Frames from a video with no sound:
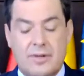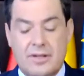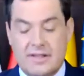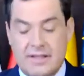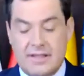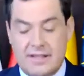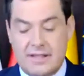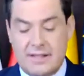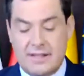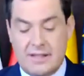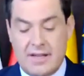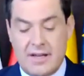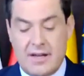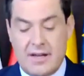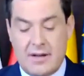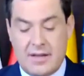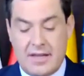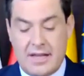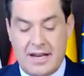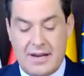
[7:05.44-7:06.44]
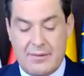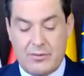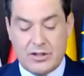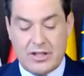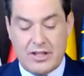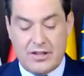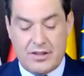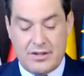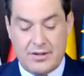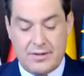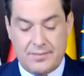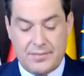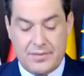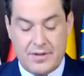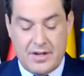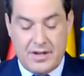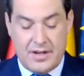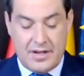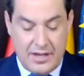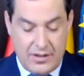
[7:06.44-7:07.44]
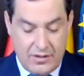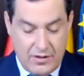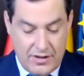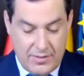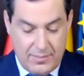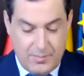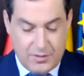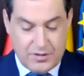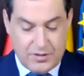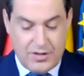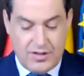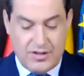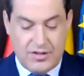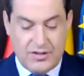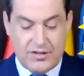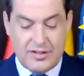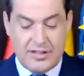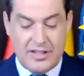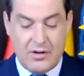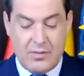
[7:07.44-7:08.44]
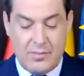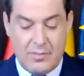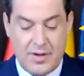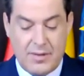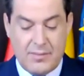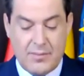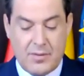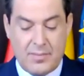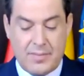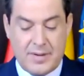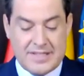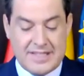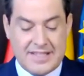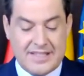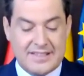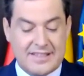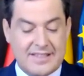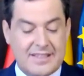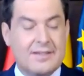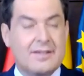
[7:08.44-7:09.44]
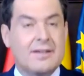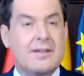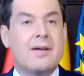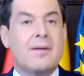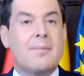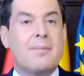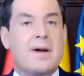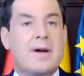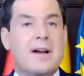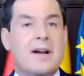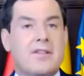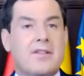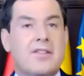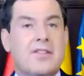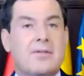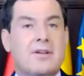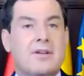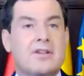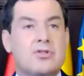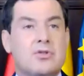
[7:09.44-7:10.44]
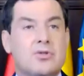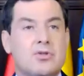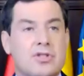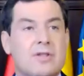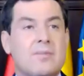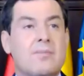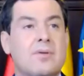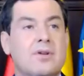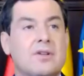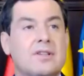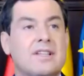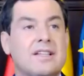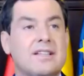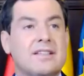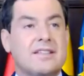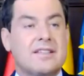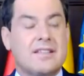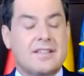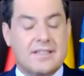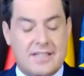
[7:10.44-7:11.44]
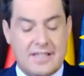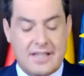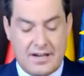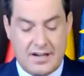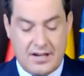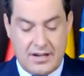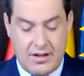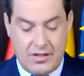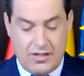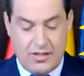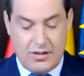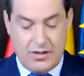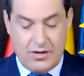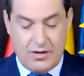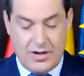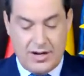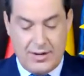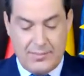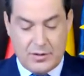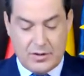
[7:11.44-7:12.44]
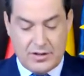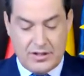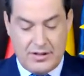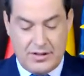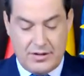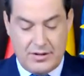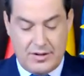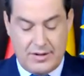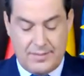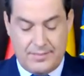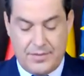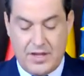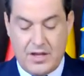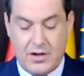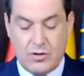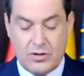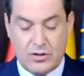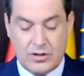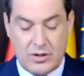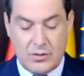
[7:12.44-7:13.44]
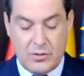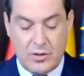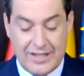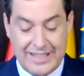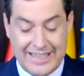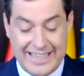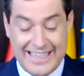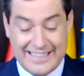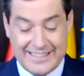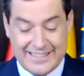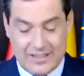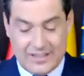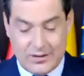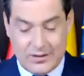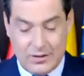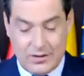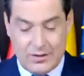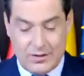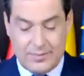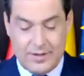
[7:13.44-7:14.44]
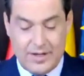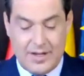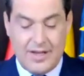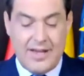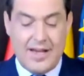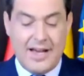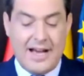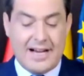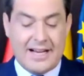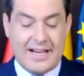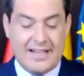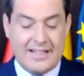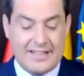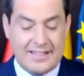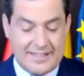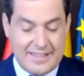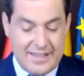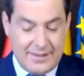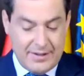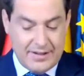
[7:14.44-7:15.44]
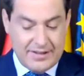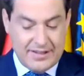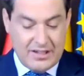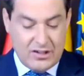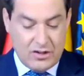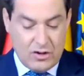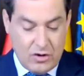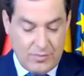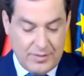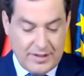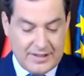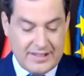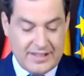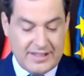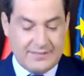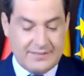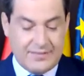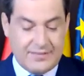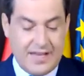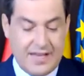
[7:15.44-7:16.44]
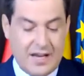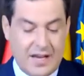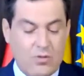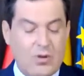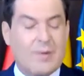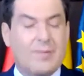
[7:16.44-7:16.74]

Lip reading: will enjoy the support of the majority of the members of the House in the vote. And thank you once again to members who have contributed,